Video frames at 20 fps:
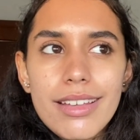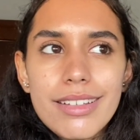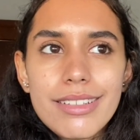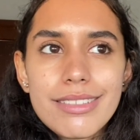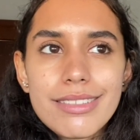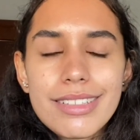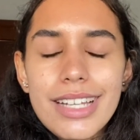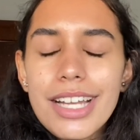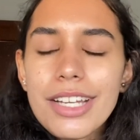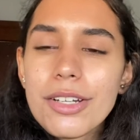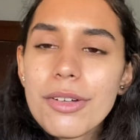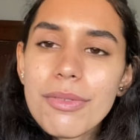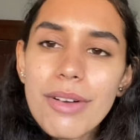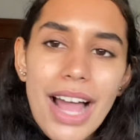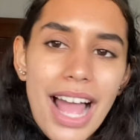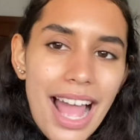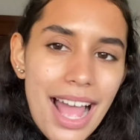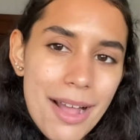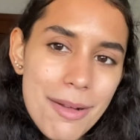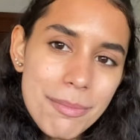kind of
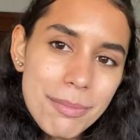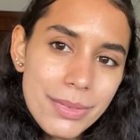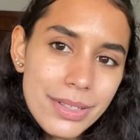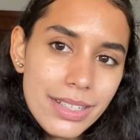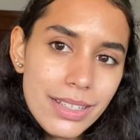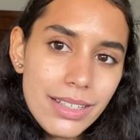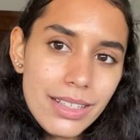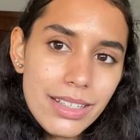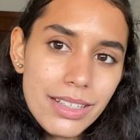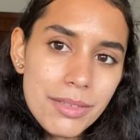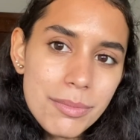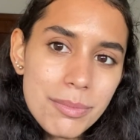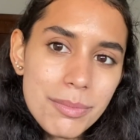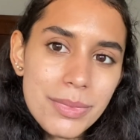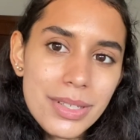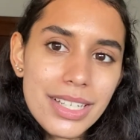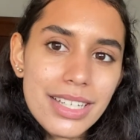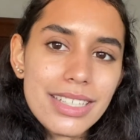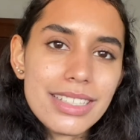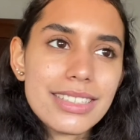happy
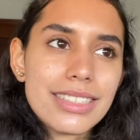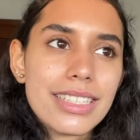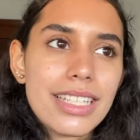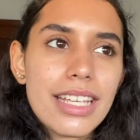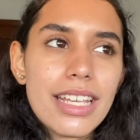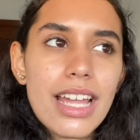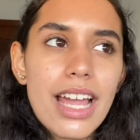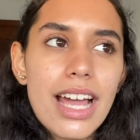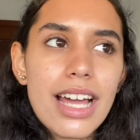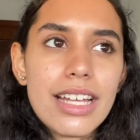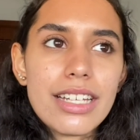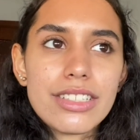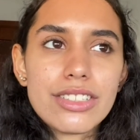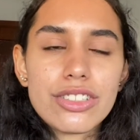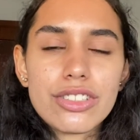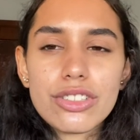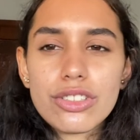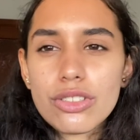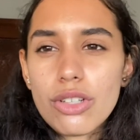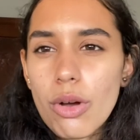because he had
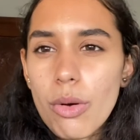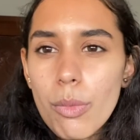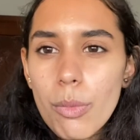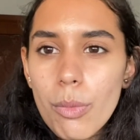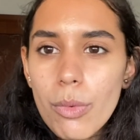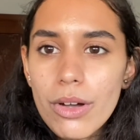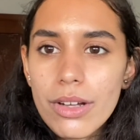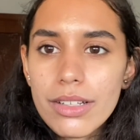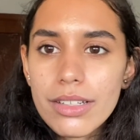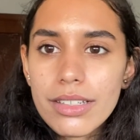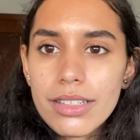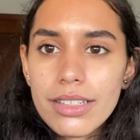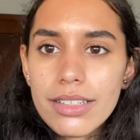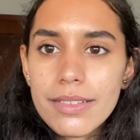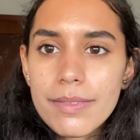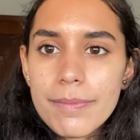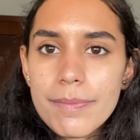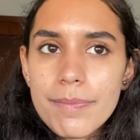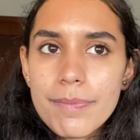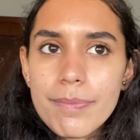someone
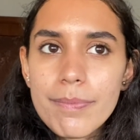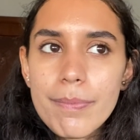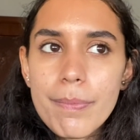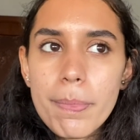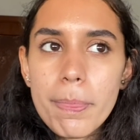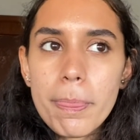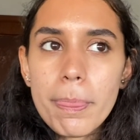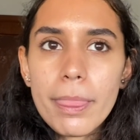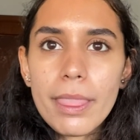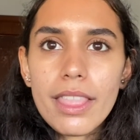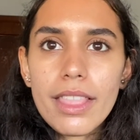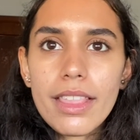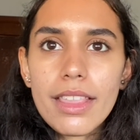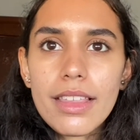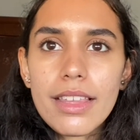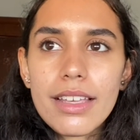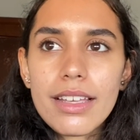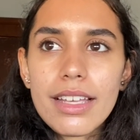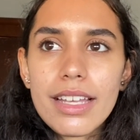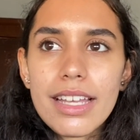
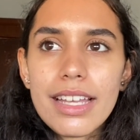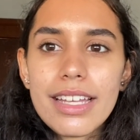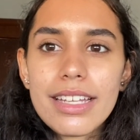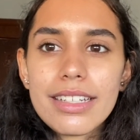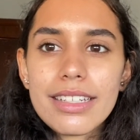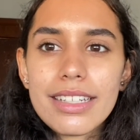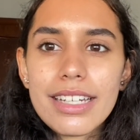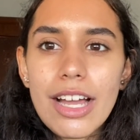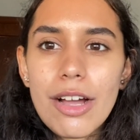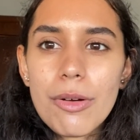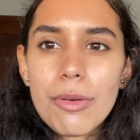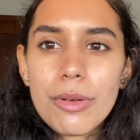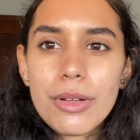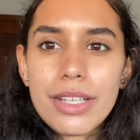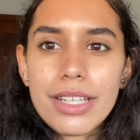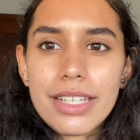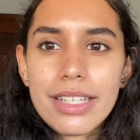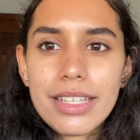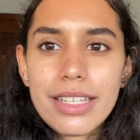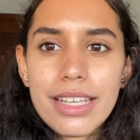and now
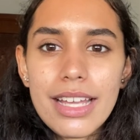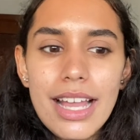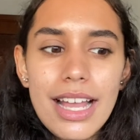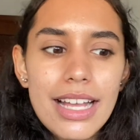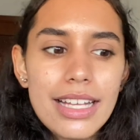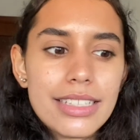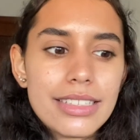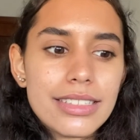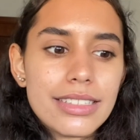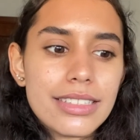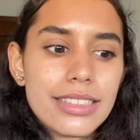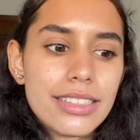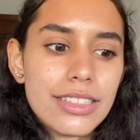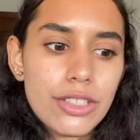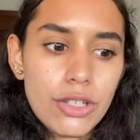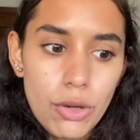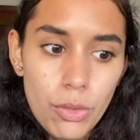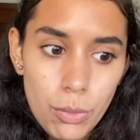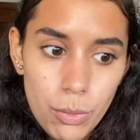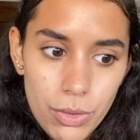he has
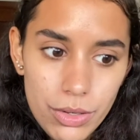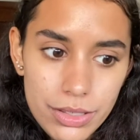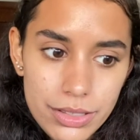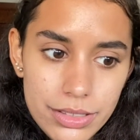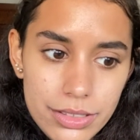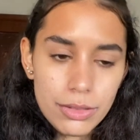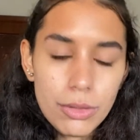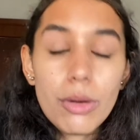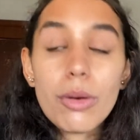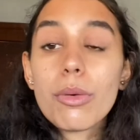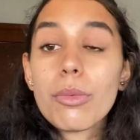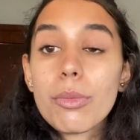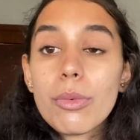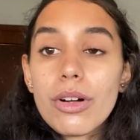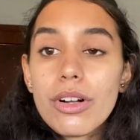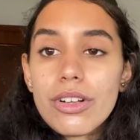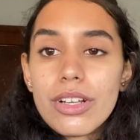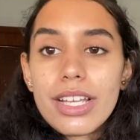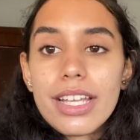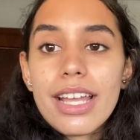no one. Or,
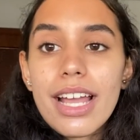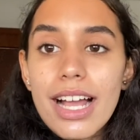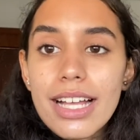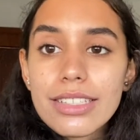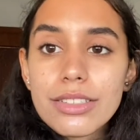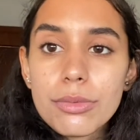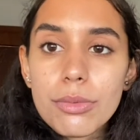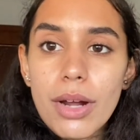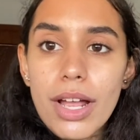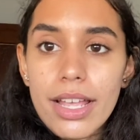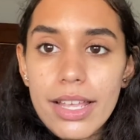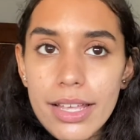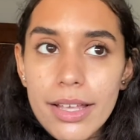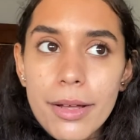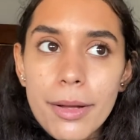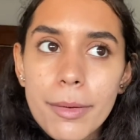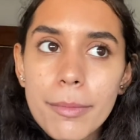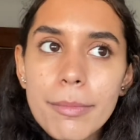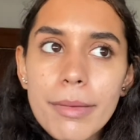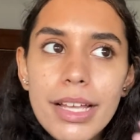well, he has
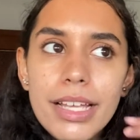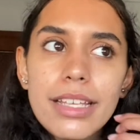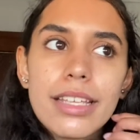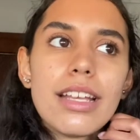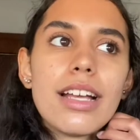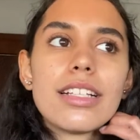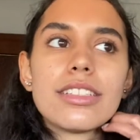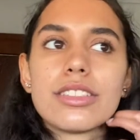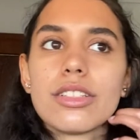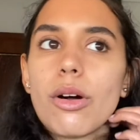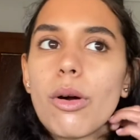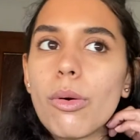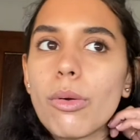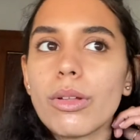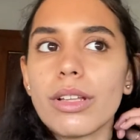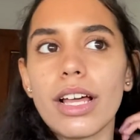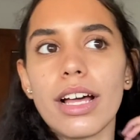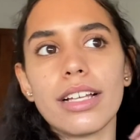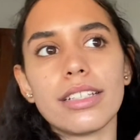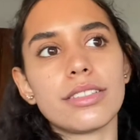Rahim and he has
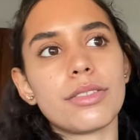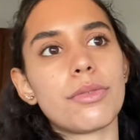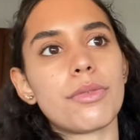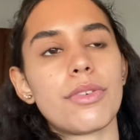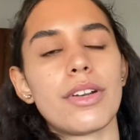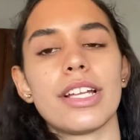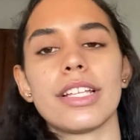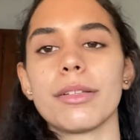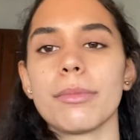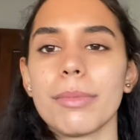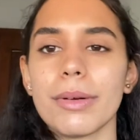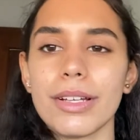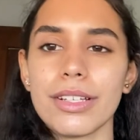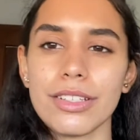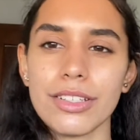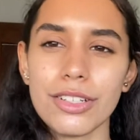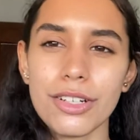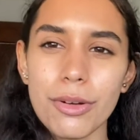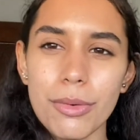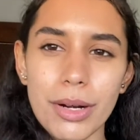Ola as a friend, but
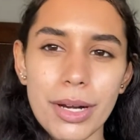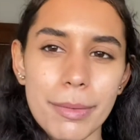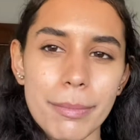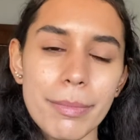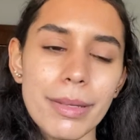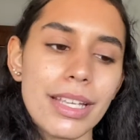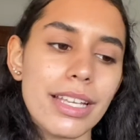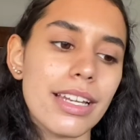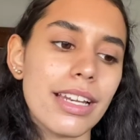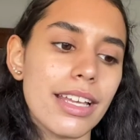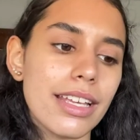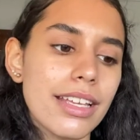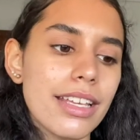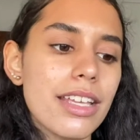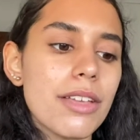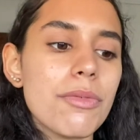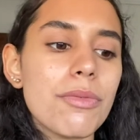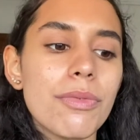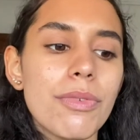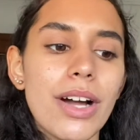you know what I mean? Like,
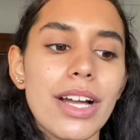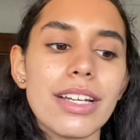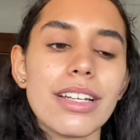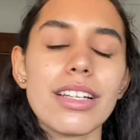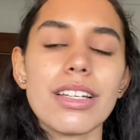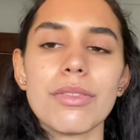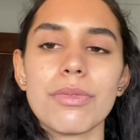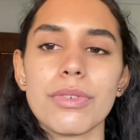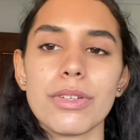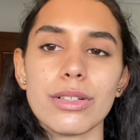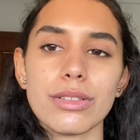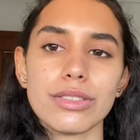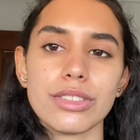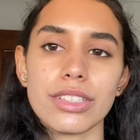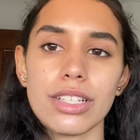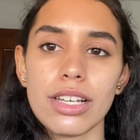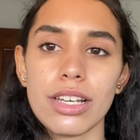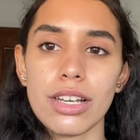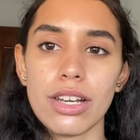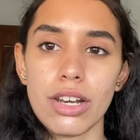he finally
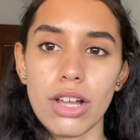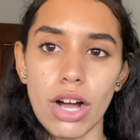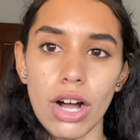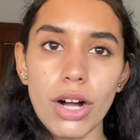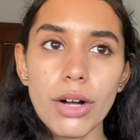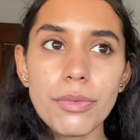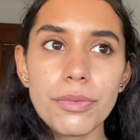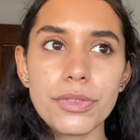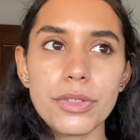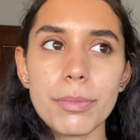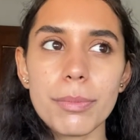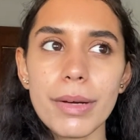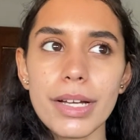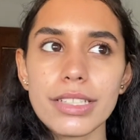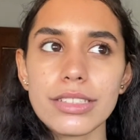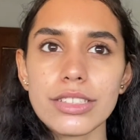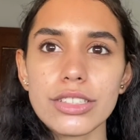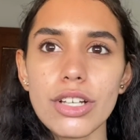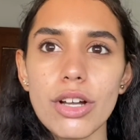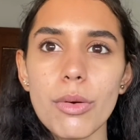feels loved
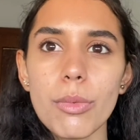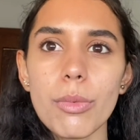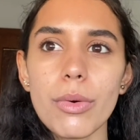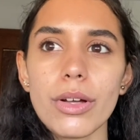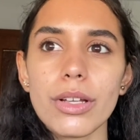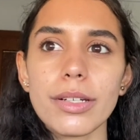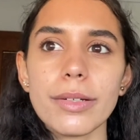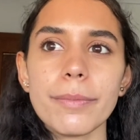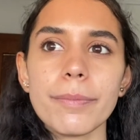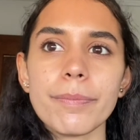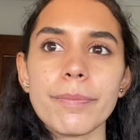by someone